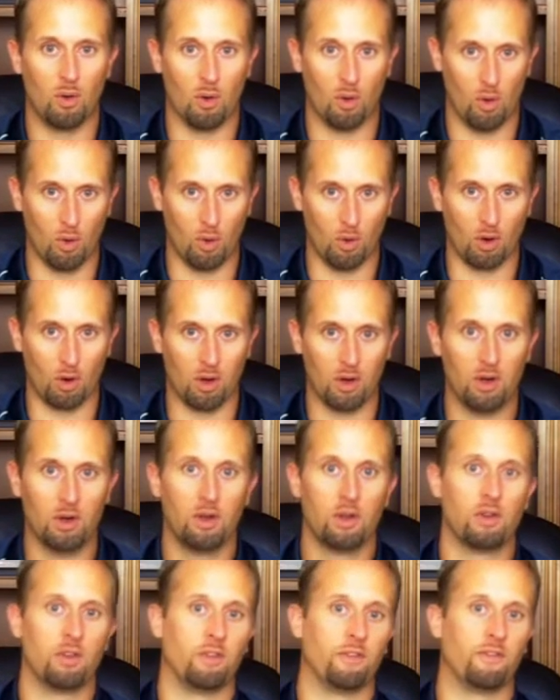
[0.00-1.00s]

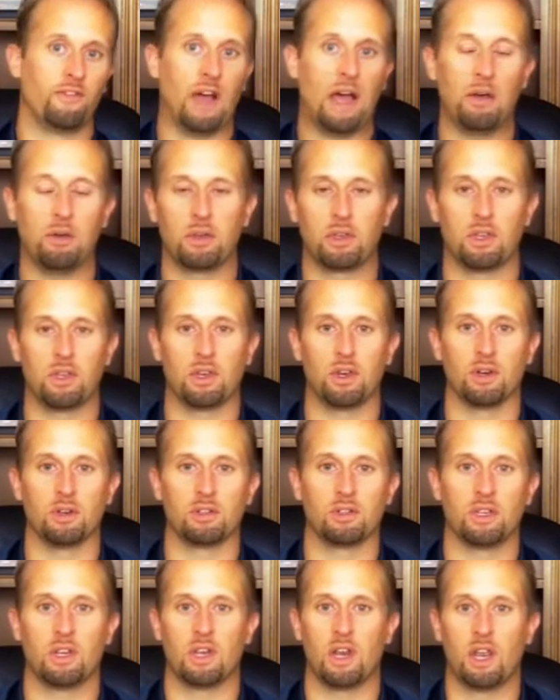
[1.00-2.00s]
or the following
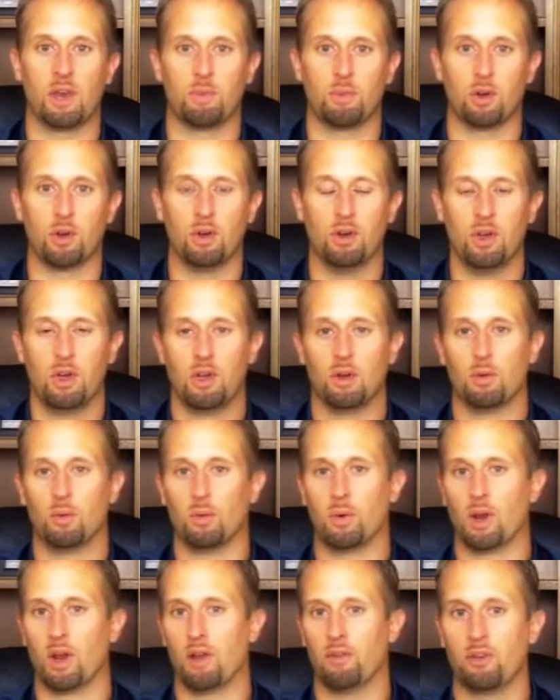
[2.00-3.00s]
years in April,
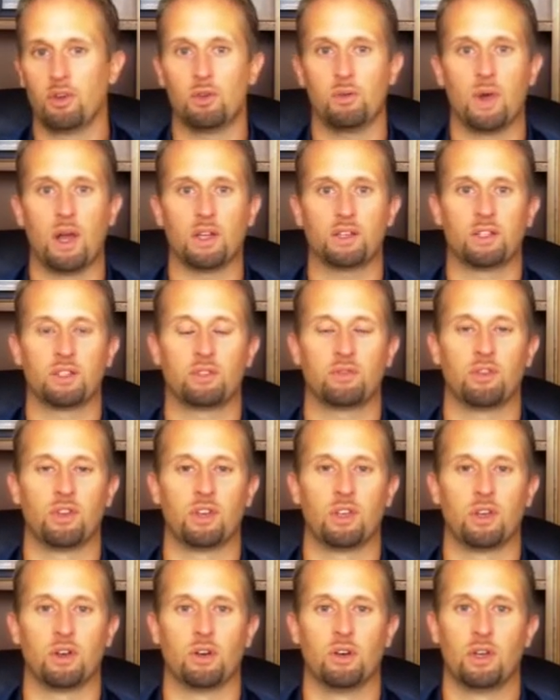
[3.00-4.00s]
whenever you watch this
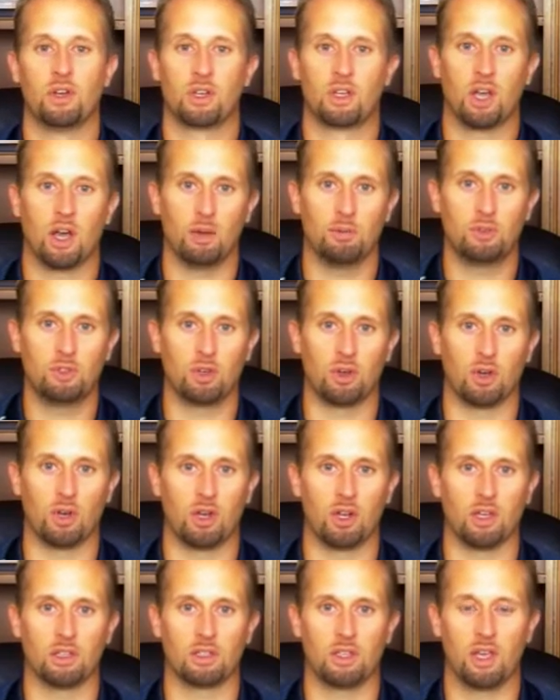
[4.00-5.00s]
video, come
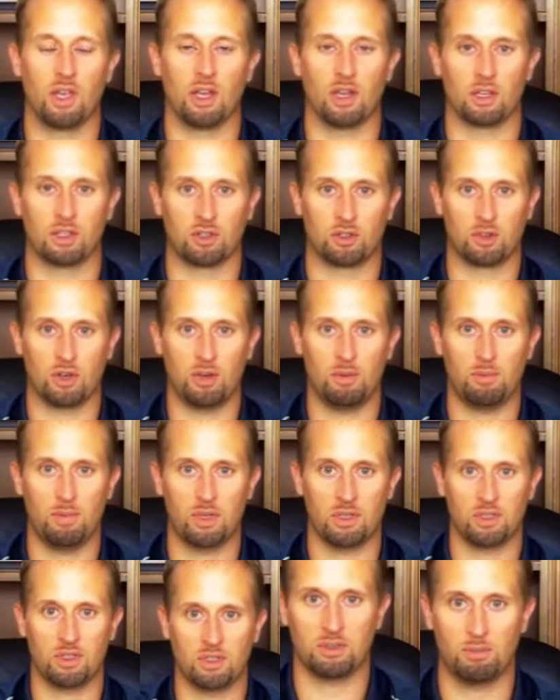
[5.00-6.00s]
join us at Extreme
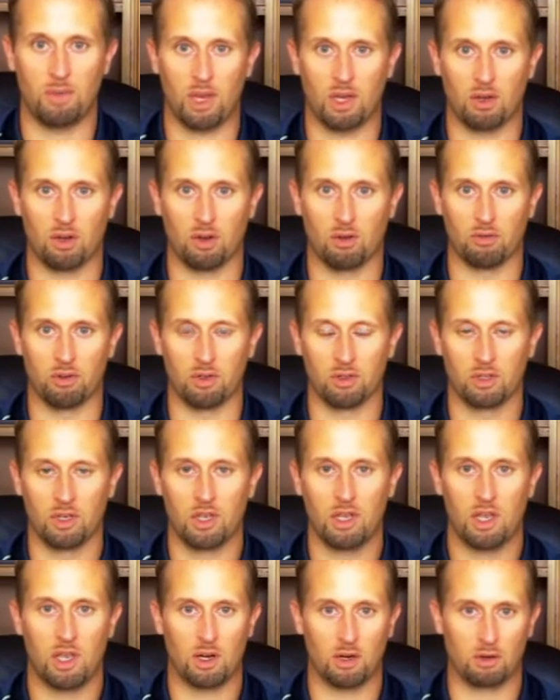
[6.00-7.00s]
Business Makeovers
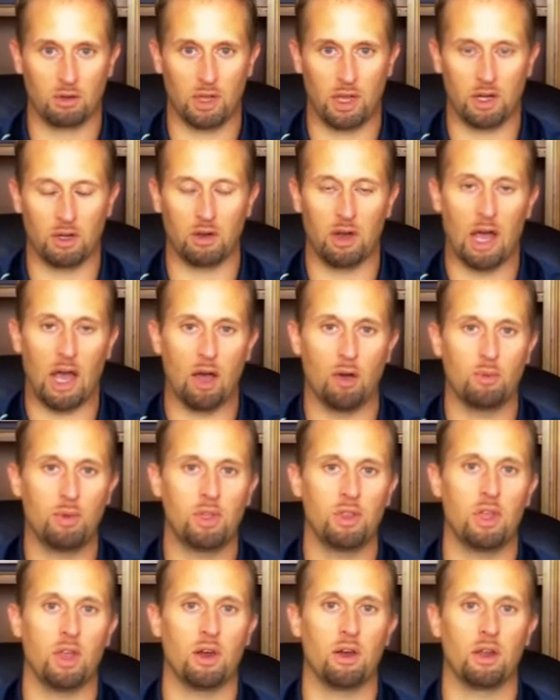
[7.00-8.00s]
in Orlando. I'll
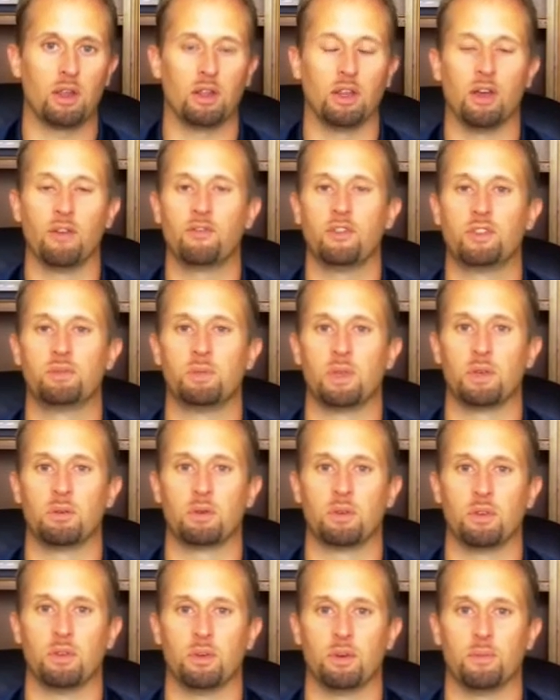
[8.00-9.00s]
be there. I'd love to speak
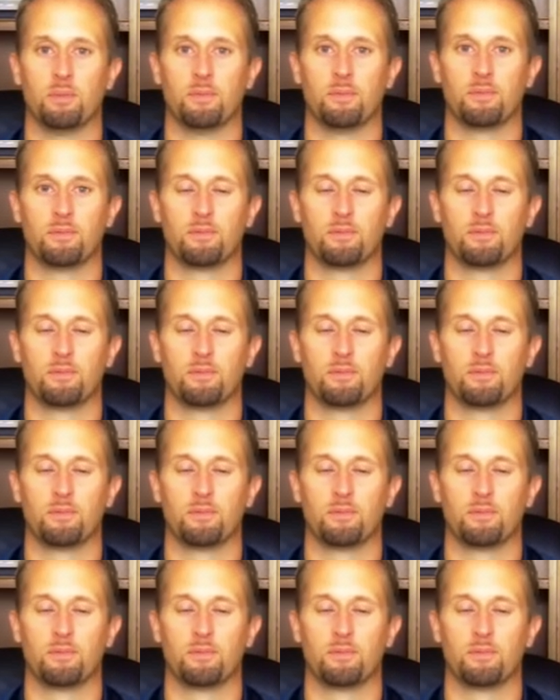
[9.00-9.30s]
with you.